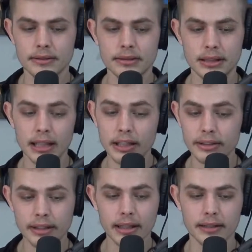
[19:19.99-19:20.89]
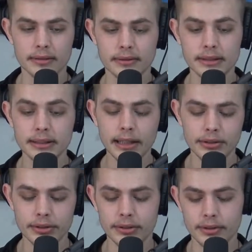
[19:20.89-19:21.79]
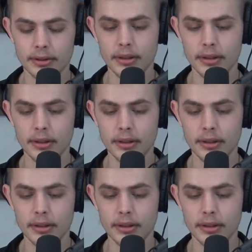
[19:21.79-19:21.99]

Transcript: it's not a good thing. It's dangerous.